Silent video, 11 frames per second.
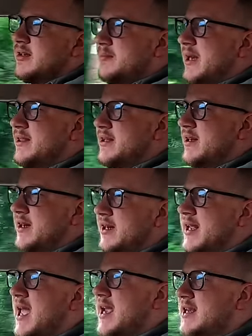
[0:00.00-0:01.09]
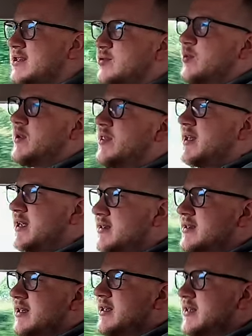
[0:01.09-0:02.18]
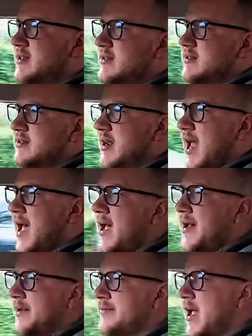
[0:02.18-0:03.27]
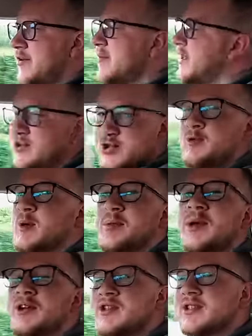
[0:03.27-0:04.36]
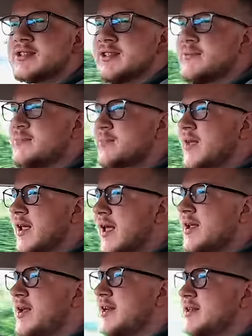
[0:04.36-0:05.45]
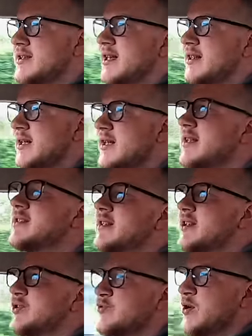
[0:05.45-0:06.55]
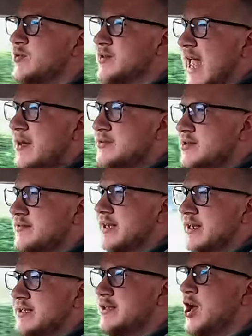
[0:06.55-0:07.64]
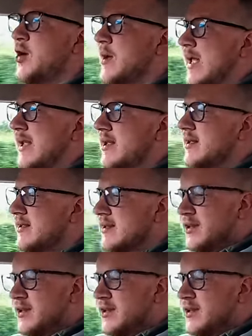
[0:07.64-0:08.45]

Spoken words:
be the case with this is I've made a stupid purchase and I need to take the easiest route out of it going.